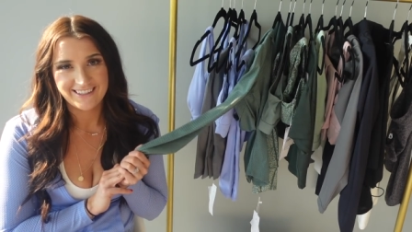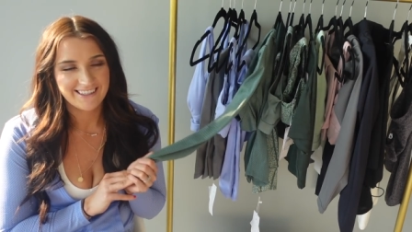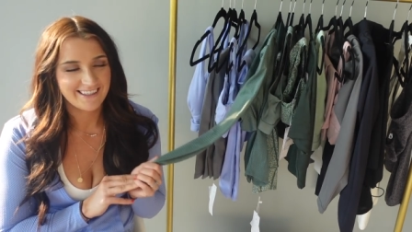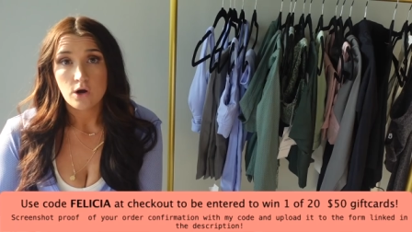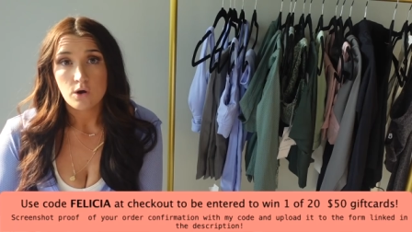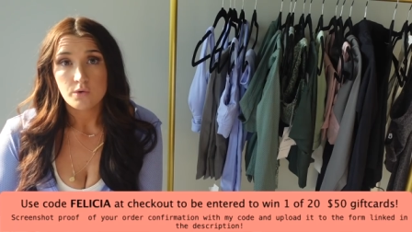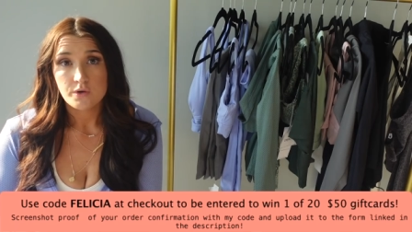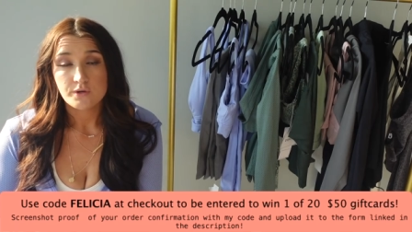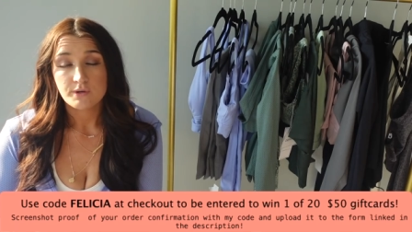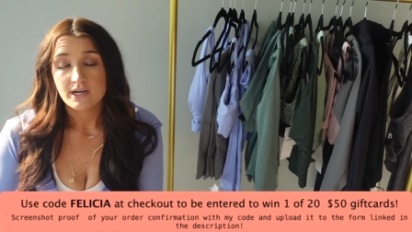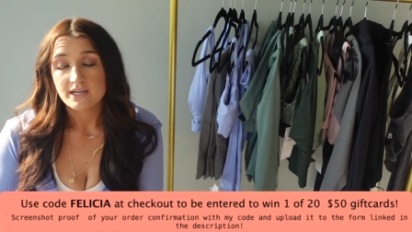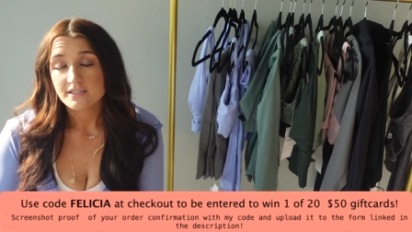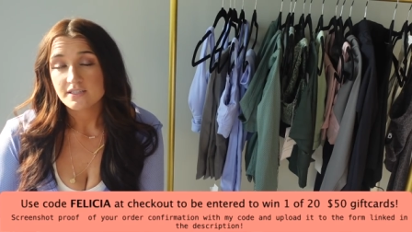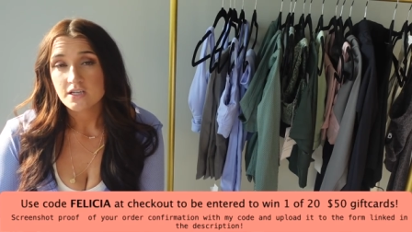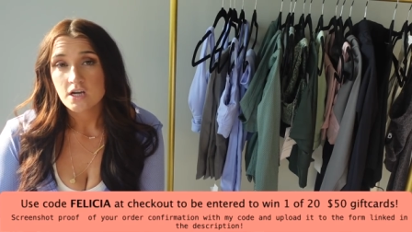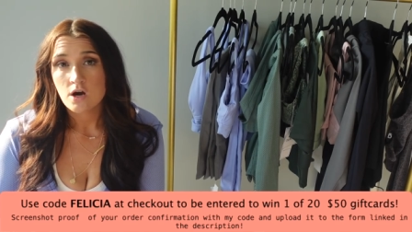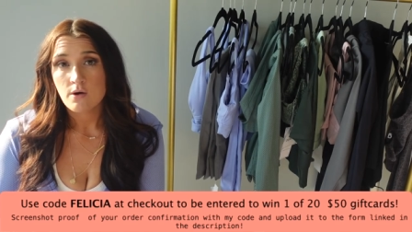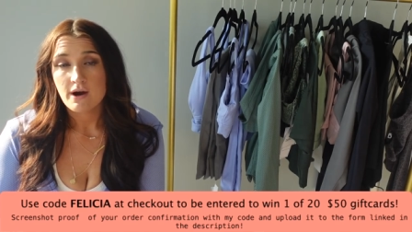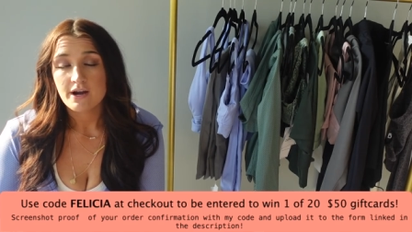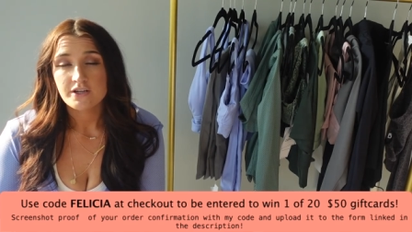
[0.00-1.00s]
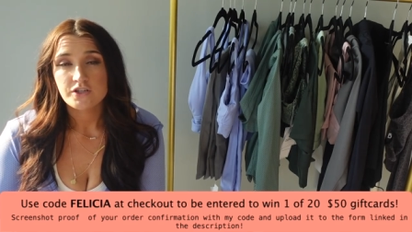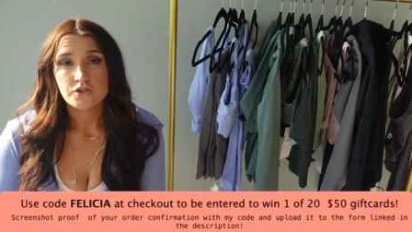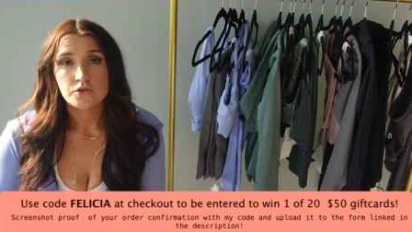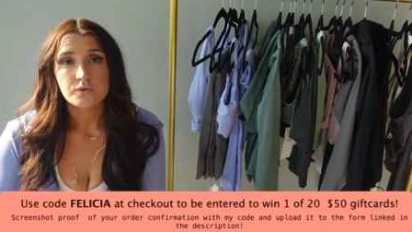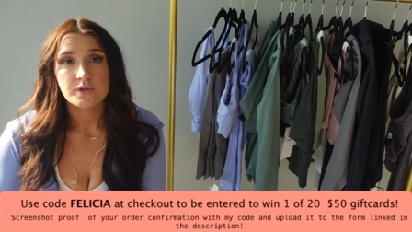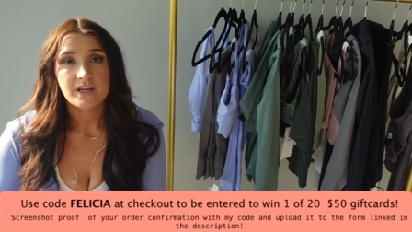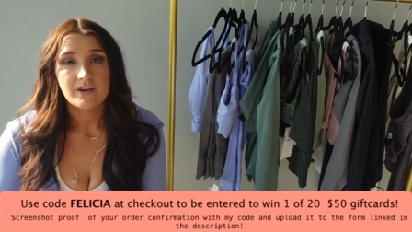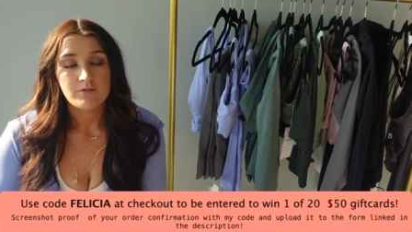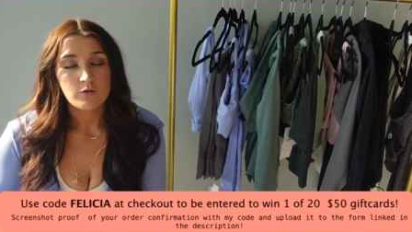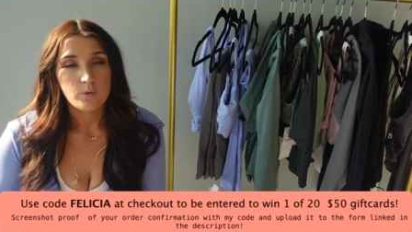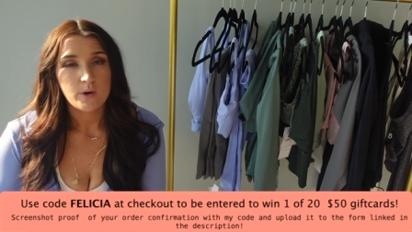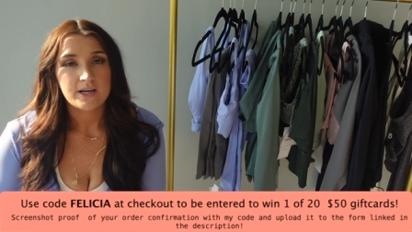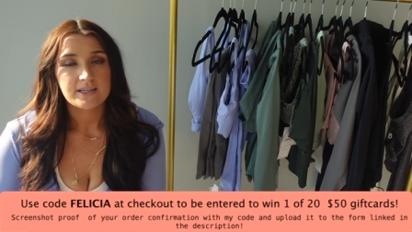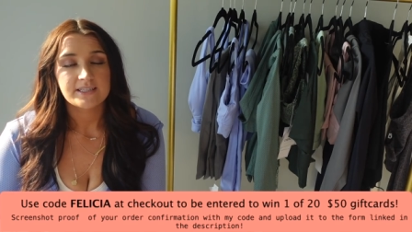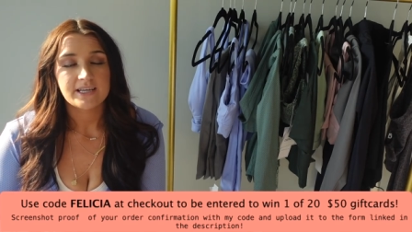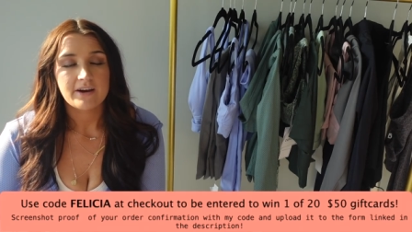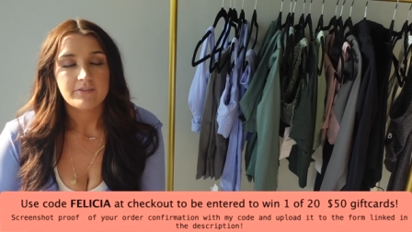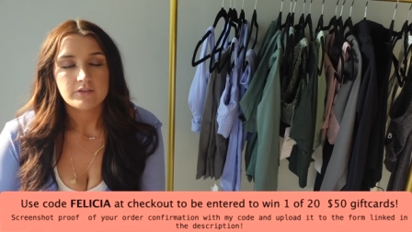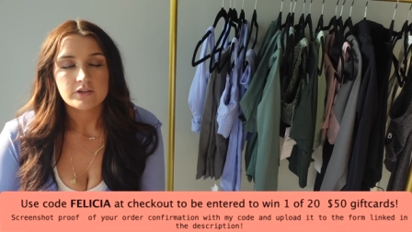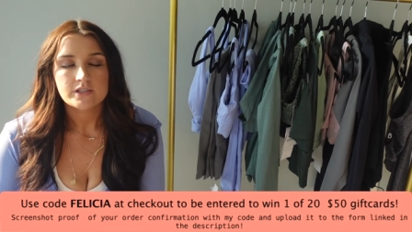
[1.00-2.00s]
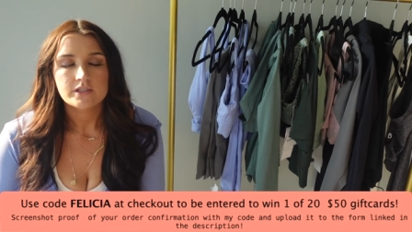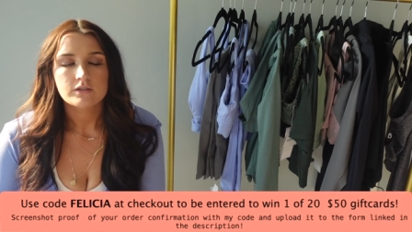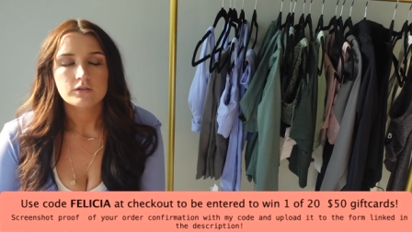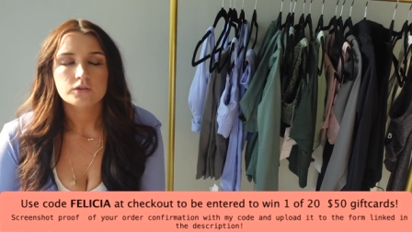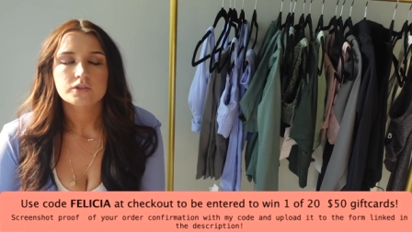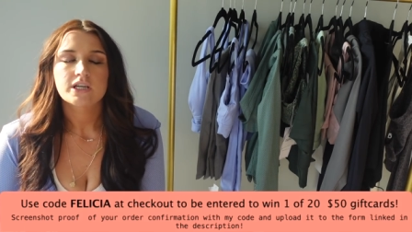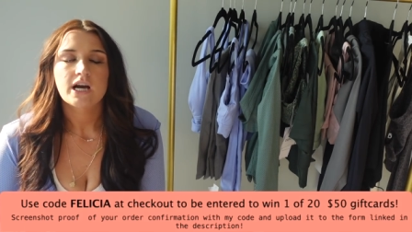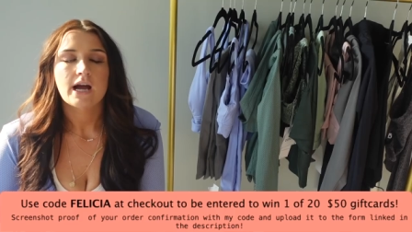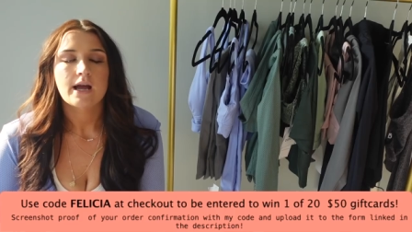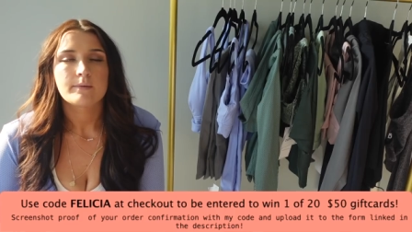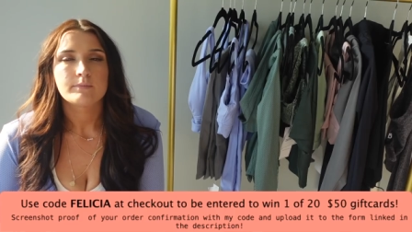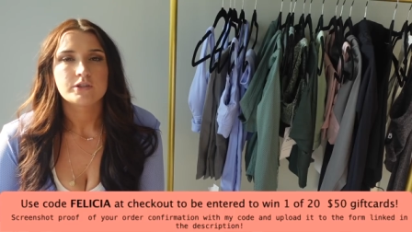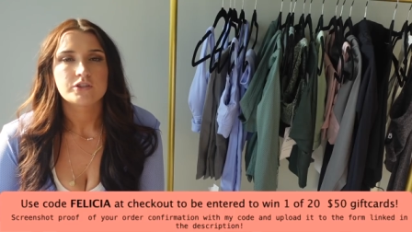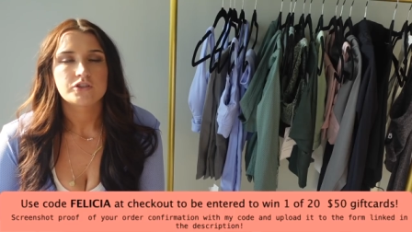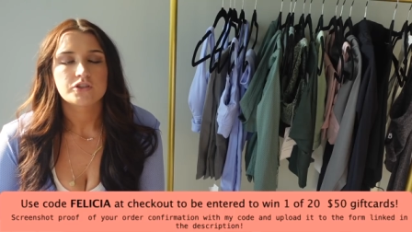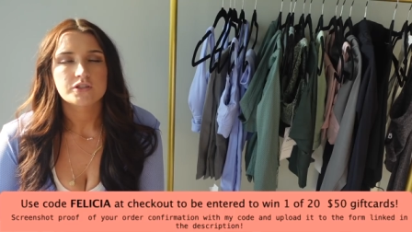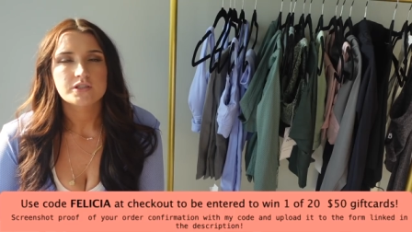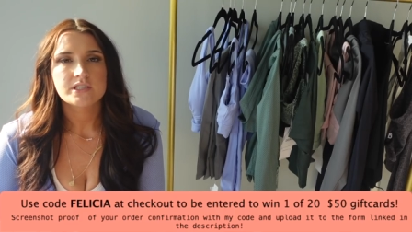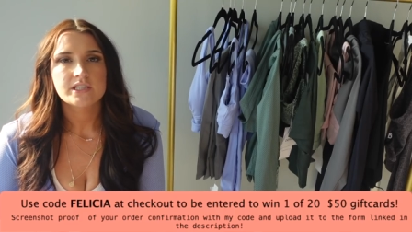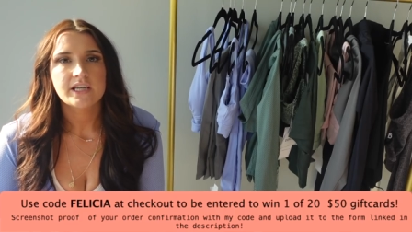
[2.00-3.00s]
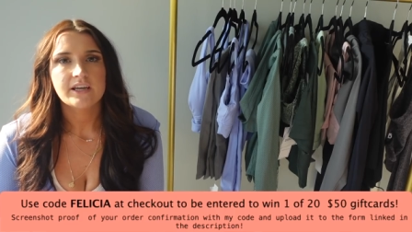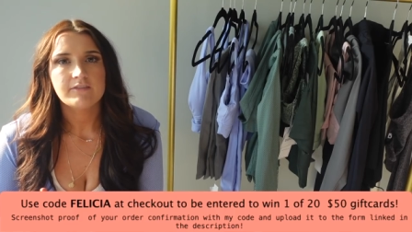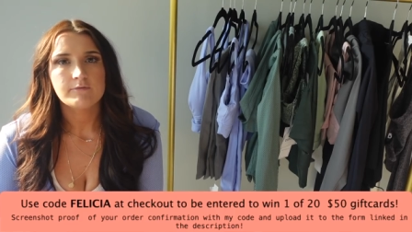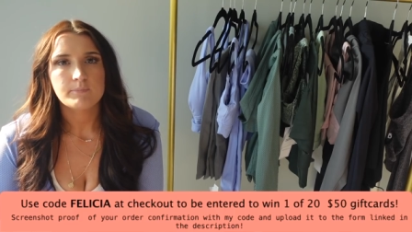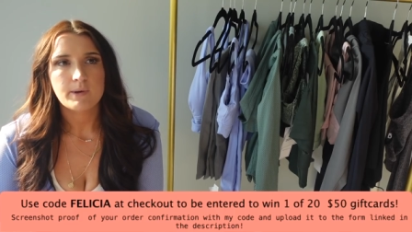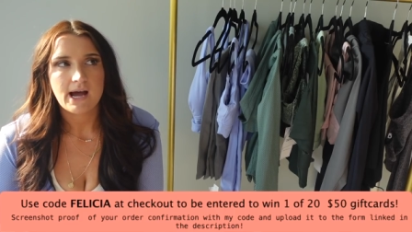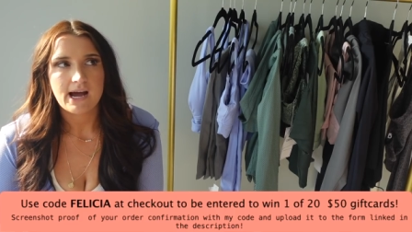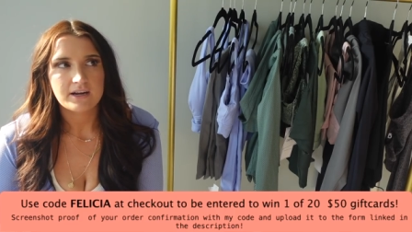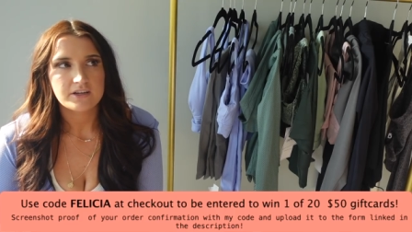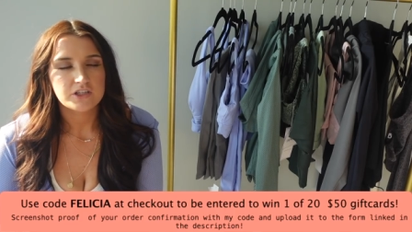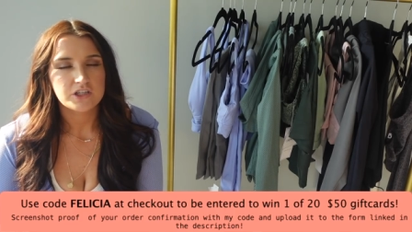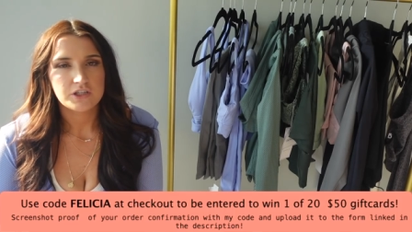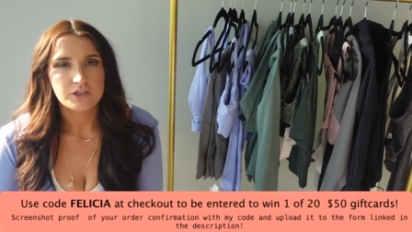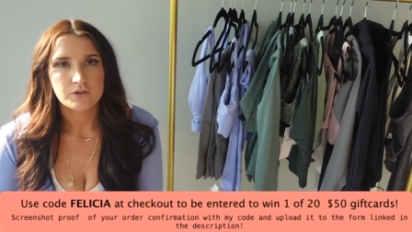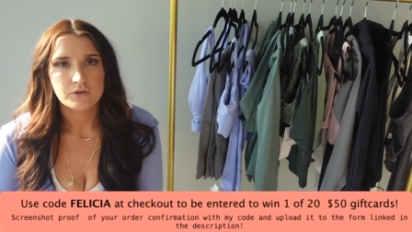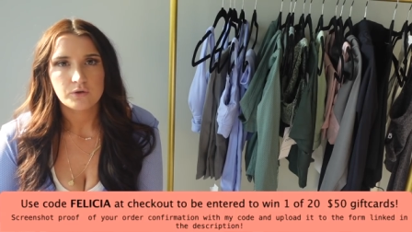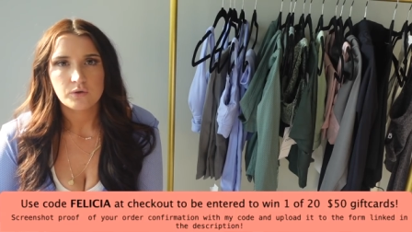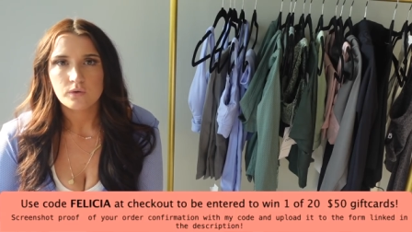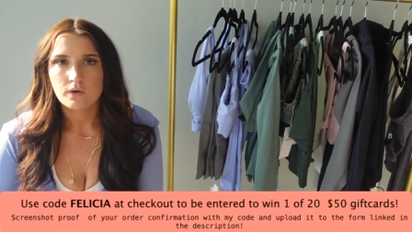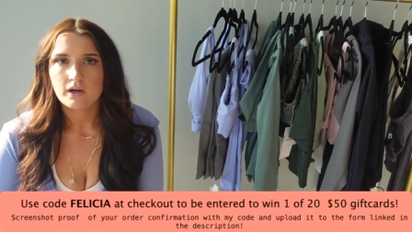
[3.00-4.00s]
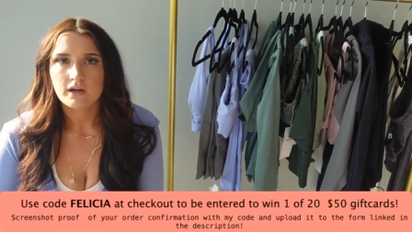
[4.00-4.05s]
So you guys know I do giveaways every single time just to give back to you.